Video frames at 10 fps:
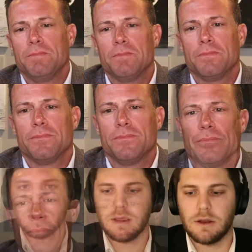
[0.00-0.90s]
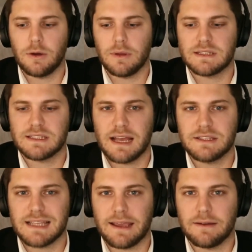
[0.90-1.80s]
Well, it sounds
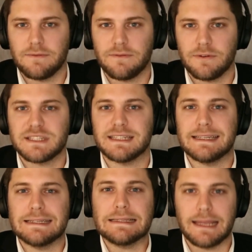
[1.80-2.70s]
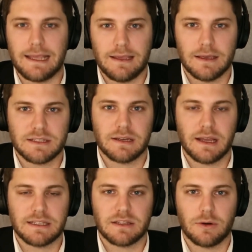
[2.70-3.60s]
like versatility is a
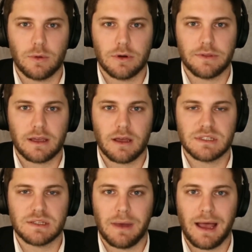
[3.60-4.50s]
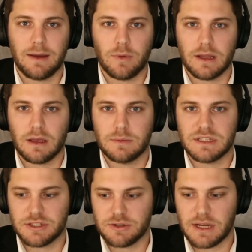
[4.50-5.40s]
nice little word that comes to mind when it comes to the
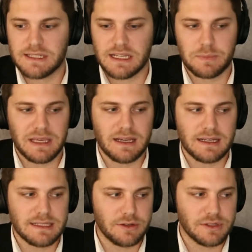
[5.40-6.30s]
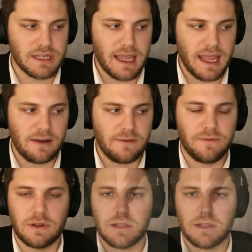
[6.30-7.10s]
stress test, because there's a handful of